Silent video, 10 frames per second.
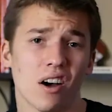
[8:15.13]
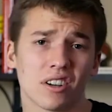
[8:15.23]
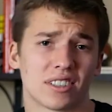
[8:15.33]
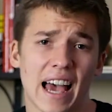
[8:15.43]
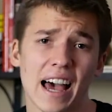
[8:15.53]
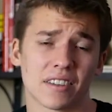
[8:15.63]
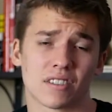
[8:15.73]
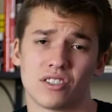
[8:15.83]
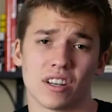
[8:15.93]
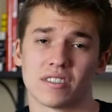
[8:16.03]
Other
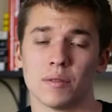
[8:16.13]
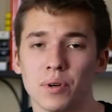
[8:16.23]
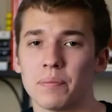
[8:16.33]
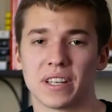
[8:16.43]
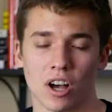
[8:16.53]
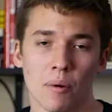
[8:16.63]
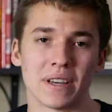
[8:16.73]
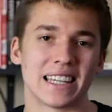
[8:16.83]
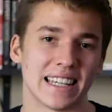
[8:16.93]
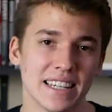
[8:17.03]
tasks just simply
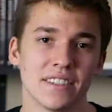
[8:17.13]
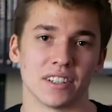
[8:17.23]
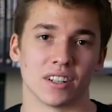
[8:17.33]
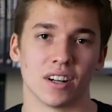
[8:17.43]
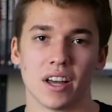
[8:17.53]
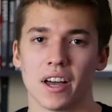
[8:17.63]
become easier.